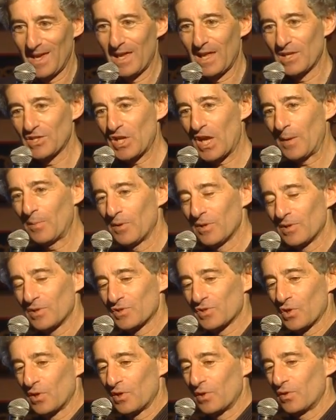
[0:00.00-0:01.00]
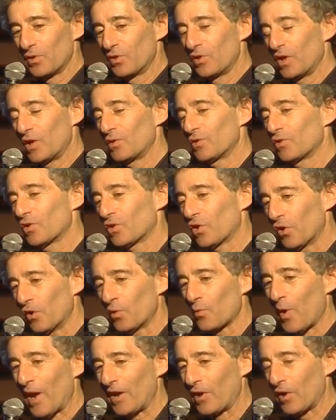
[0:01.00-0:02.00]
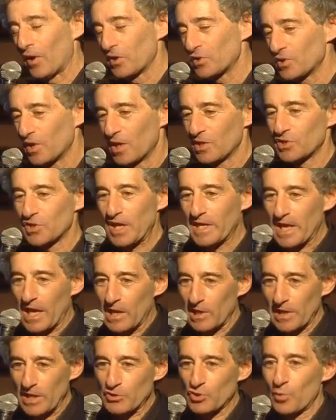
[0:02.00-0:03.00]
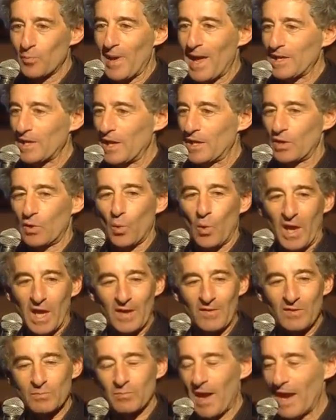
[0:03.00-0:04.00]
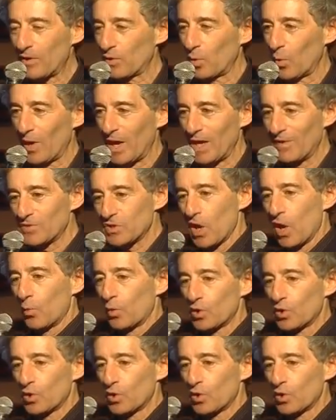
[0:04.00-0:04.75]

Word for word: It's able, so the, the current radars send out electromagnetic waves, microwaves,